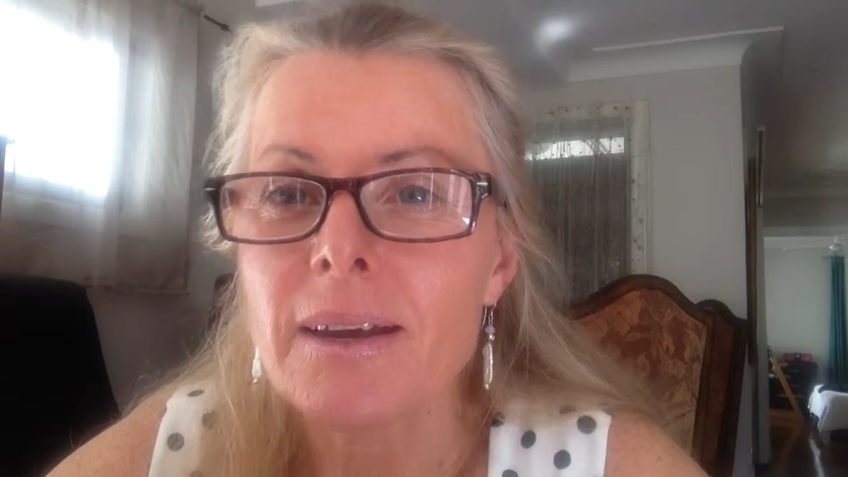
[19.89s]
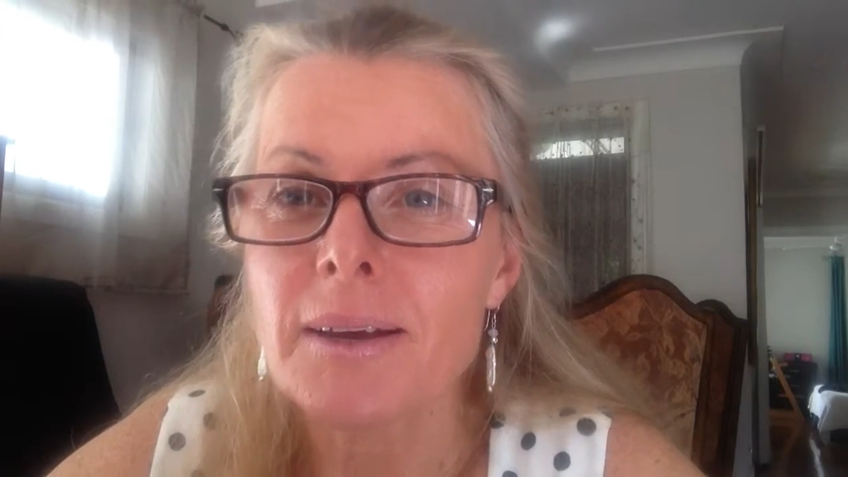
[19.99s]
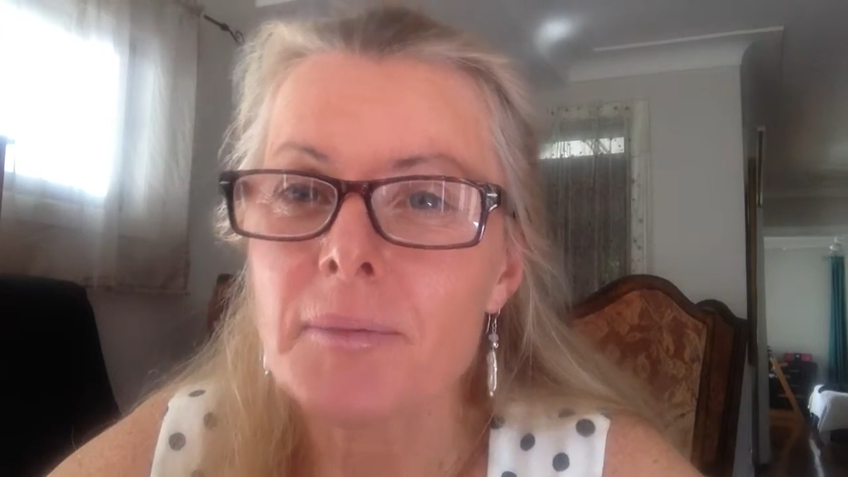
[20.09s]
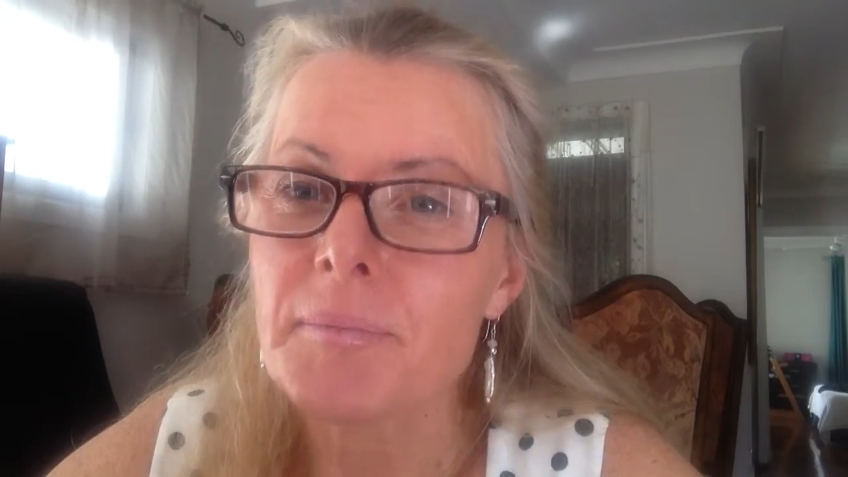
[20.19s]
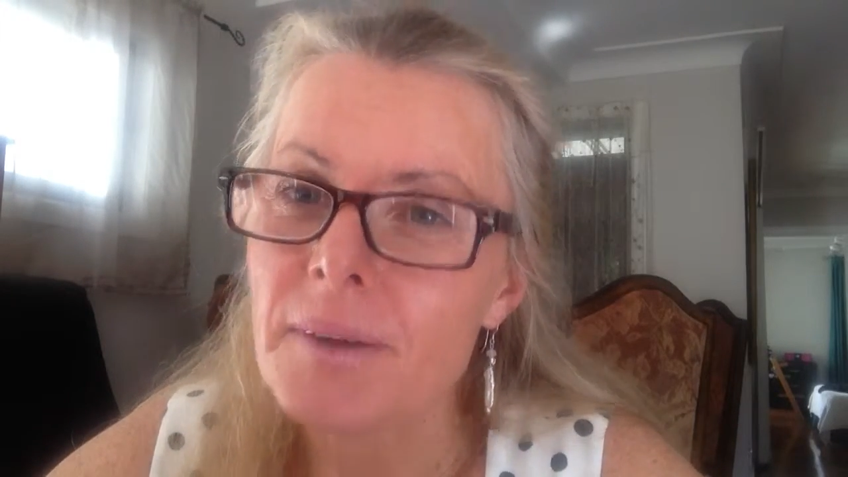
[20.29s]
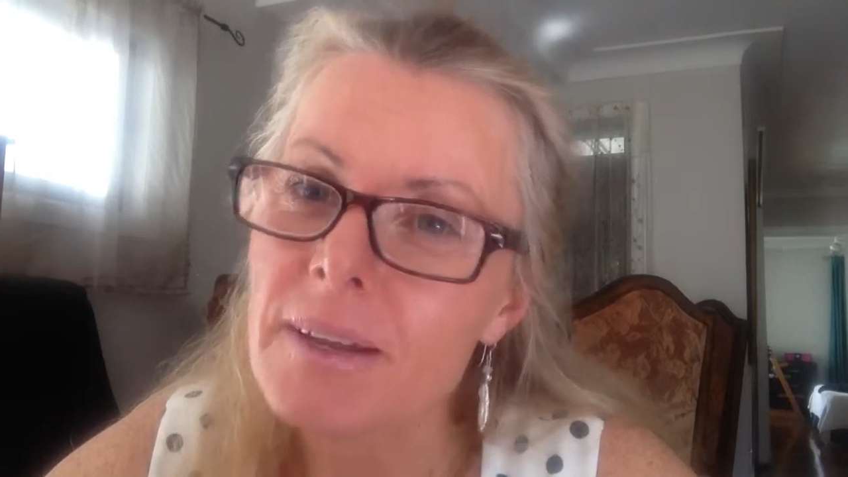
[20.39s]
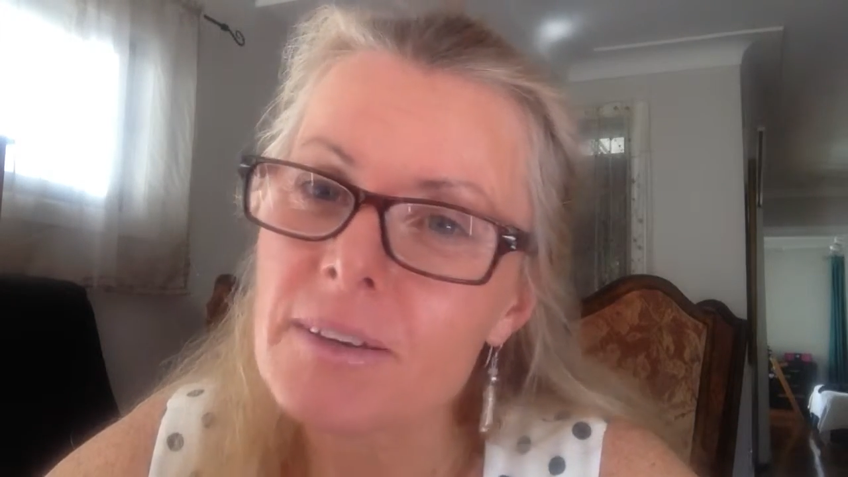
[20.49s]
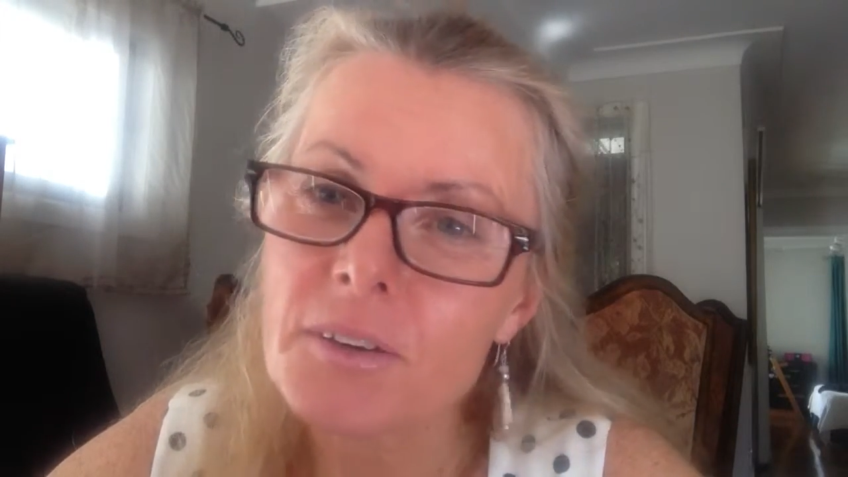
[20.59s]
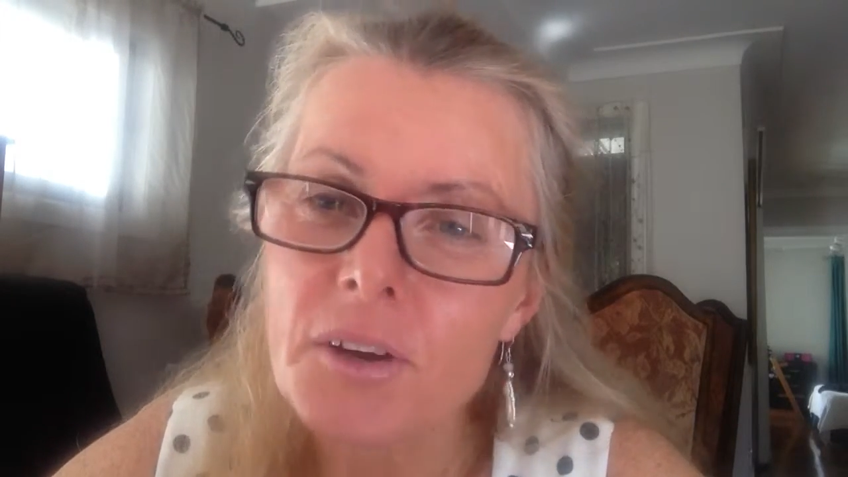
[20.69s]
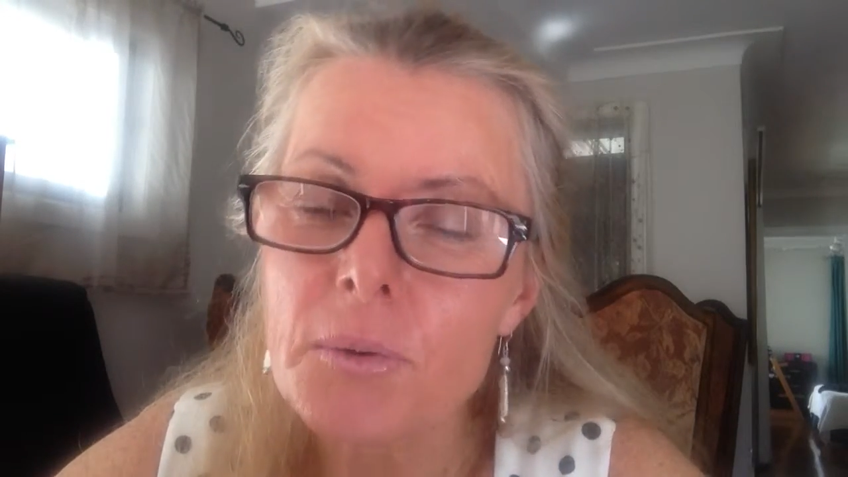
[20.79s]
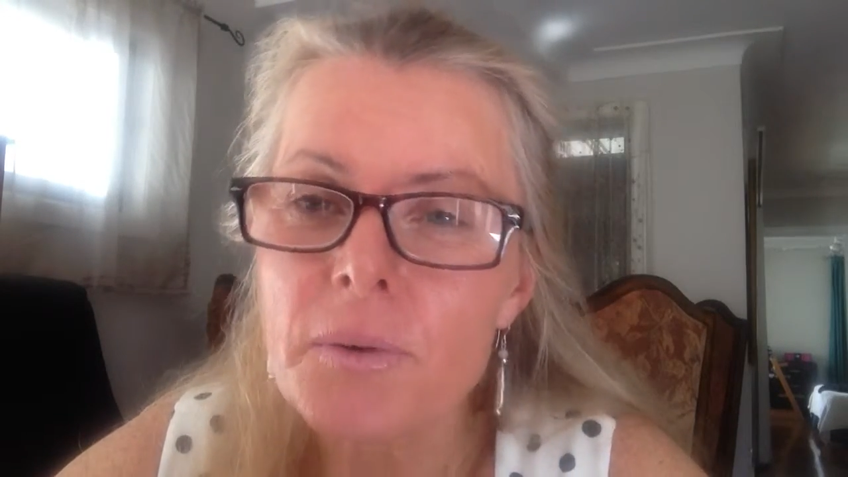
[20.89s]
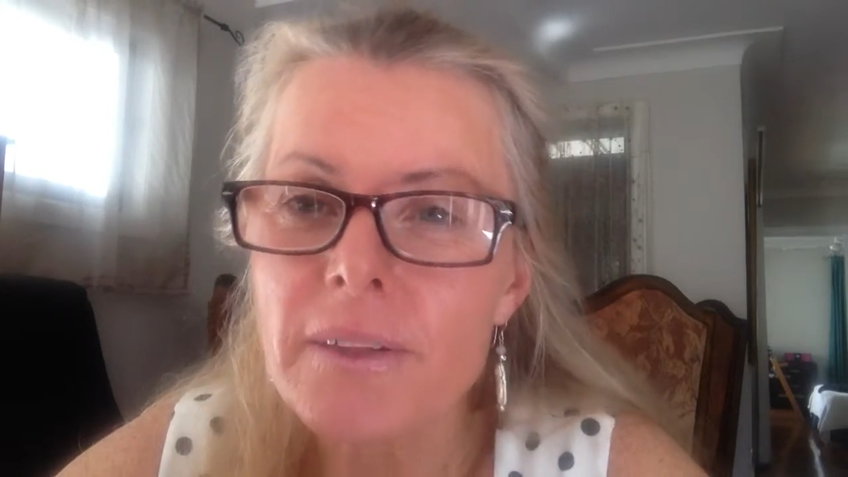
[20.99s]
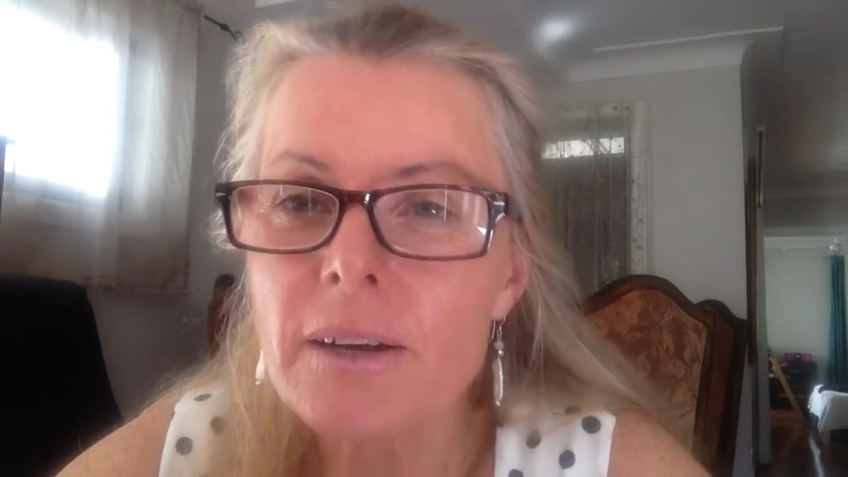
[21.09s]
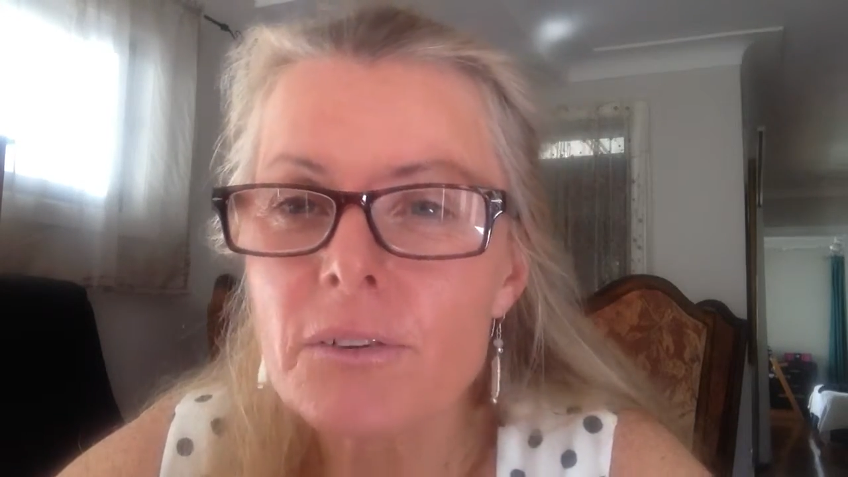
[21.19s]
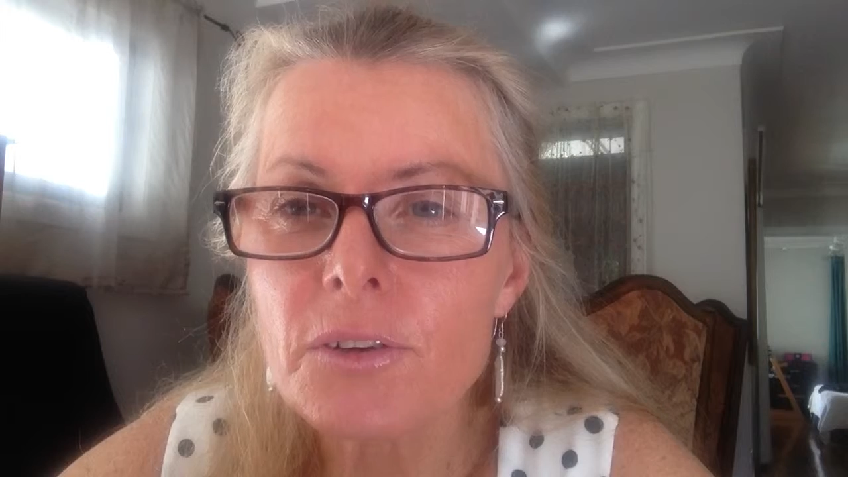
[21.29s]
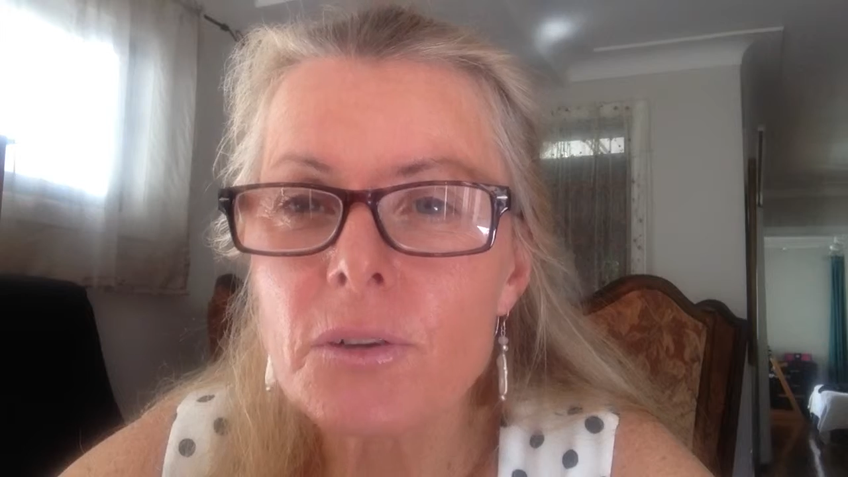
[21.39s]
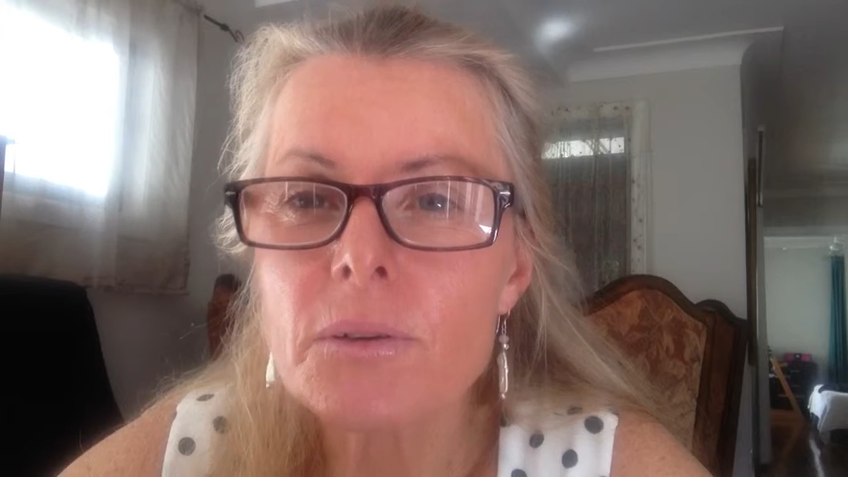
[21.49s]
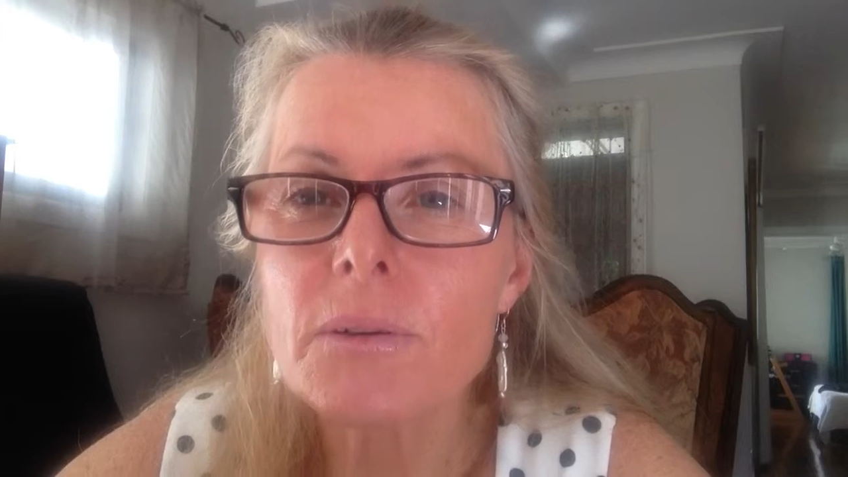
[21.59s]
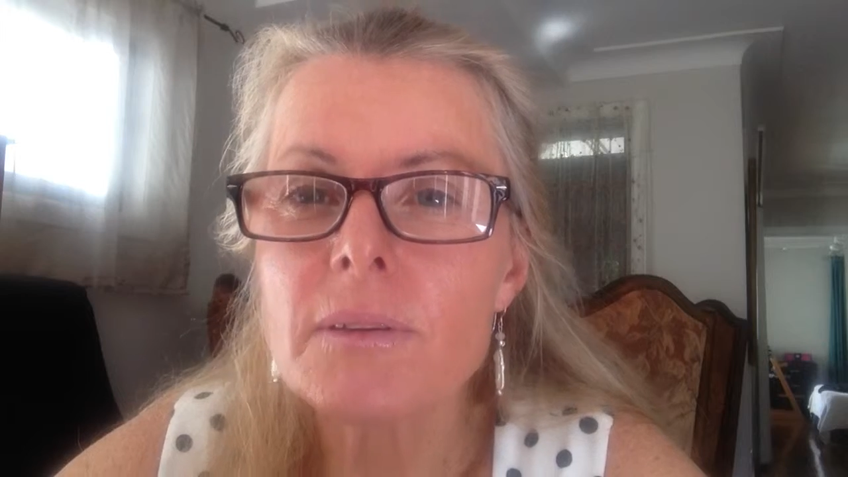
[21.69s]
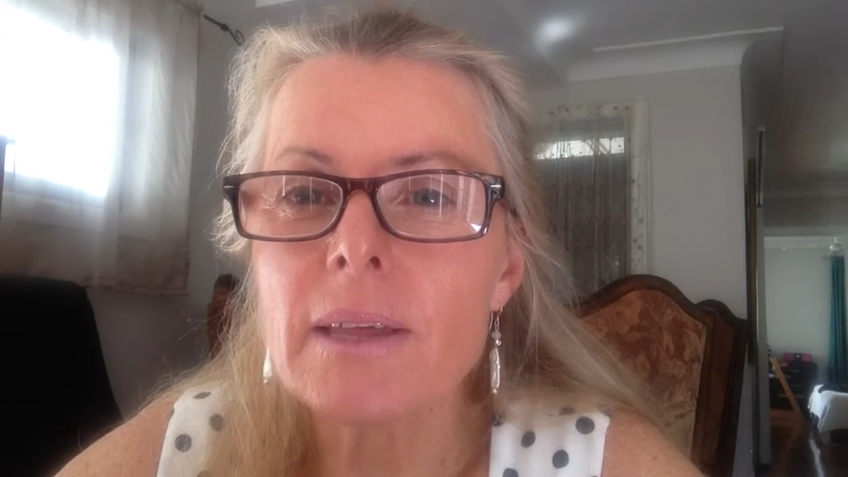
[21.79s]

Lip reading: And you know what that'll do?